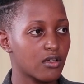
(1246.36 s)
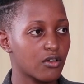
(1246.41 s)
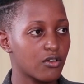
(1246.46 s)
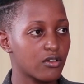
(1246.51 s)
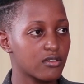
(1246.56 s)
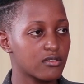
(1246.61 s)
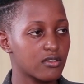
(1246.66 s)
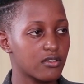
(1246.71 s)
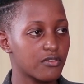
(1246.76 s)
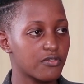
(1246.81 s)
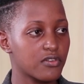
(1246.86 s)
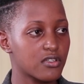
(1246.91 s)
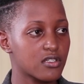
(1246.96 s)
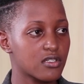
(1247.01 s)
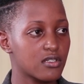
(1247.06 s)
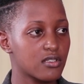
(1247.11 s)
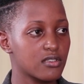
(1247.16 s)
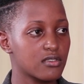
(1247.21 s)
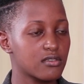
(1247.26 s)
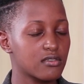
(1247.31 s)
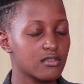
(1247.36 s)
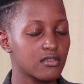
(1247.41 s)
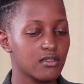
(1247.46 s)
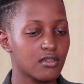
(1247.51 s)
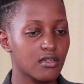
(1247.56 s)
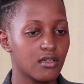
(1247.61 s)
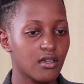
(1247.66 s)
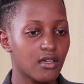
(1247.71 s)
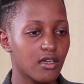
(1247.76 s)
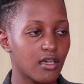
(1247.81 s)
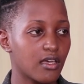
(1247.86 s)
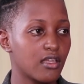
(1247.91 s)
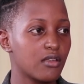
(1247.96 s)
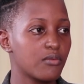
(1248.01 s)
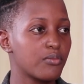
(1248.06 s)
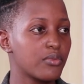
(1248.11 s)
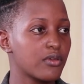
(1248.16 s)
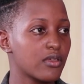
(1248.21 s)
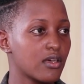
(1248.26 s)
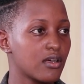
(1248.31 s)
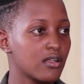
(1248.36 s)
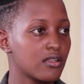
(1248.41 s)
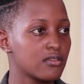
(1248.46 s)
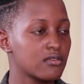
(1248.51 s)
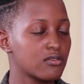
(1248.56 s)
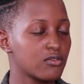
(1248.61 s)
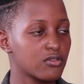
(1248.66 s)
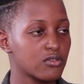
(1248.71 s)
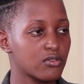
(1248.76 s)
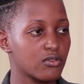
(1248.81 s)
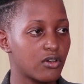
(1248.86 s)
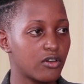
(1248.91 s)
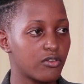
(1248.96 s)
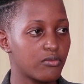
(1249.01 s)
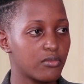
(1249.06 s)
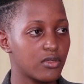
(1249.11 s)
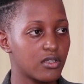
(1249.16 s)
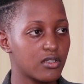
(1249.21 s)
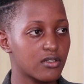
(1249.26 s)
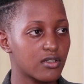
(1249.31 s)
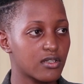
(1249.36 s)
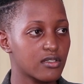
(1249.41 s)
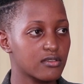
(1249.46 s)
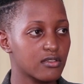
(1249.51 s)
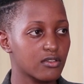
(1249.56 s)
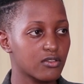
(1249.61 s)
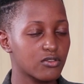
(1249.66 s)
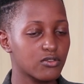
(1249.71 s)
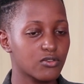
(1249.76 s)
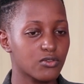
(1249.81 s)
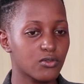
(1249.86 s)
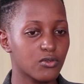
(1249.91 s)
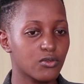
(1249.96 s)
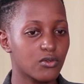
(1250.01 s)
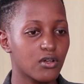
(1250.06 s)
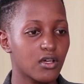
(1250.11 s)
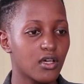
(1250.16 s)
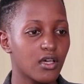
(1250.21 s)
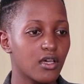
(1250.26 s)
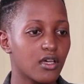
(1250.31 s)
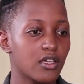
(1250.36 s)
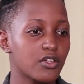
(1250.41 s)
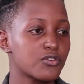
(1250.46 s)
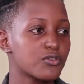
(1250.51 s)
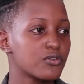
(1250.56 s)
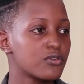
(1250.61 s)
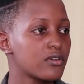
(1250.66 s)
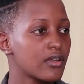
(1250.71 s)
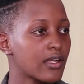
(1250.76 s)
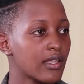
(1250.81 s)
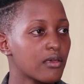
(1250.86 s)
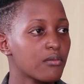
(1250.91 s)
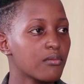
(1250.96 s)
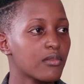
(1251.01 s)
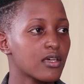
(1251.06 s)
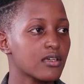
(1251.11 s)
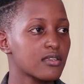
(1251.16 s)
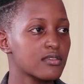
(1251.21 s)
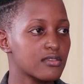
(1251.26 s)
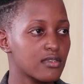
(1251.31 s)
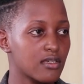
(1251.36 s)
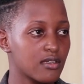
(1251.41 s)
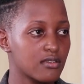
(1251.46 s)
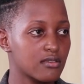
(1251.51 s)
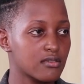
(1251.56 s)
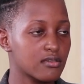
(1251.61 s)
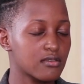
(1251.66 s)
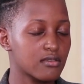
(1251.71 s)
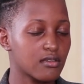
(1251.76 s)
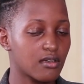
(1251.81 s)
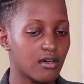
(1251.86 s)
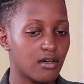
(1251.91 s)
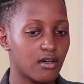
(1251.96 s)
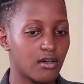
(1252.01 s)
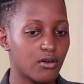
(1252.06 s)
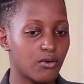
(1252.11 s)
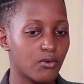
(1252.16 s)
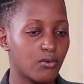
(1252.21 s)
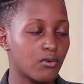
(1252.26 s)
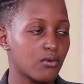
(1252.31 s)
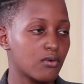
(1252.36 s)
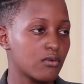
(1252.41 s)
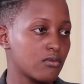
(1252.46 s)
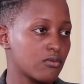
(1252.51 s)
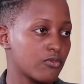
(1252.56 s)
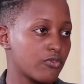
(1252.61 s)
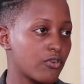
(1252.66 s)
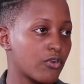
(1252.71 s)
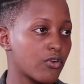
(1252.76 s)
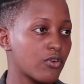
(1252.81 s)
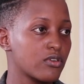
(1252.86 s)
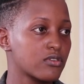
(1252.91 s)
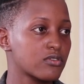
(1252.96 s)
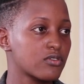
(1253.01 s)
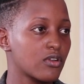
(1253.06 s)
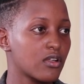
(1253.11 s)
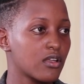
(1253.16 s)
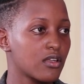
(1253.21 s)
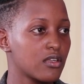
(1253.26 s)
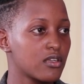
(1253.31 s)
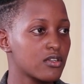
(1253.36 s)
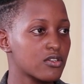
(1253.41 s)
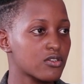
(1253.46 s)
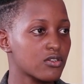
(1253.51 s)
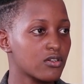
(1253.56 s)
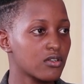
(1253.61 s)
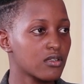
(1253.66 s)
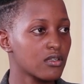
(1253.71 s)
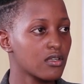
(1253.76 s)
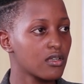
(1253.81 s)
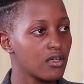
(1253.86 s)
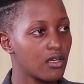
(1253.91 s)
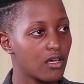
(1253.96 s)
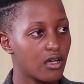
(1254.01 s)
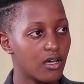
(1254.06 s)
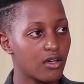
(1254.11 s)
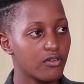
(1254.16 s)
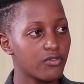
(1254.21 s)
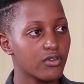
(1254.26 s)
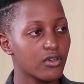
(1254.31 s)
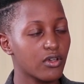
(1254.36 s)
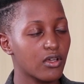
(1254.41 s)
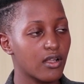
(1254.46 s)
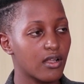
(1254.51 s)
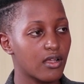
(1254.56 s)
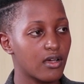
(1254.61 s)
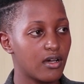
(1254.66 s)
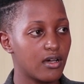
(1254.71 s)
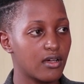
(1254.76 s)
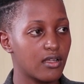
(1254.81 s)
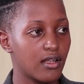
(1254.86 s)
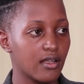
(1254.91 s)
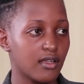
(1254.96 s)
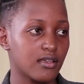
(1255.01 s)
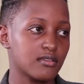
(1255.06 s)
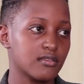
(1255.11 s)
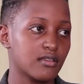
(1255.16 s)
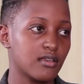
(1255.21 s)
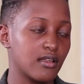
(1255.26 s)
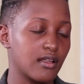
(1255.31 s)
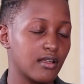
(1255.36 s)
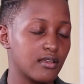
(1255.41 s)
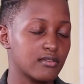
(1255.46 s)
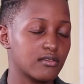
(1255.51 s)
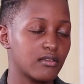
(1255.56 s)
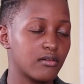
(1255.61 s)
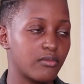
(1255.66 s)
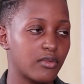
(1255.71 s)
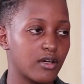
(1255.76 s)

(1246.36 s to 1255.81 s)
cost efficiency, NPLs also have been rising. So it would really make sense uh, for consolidation having uh, less and lesser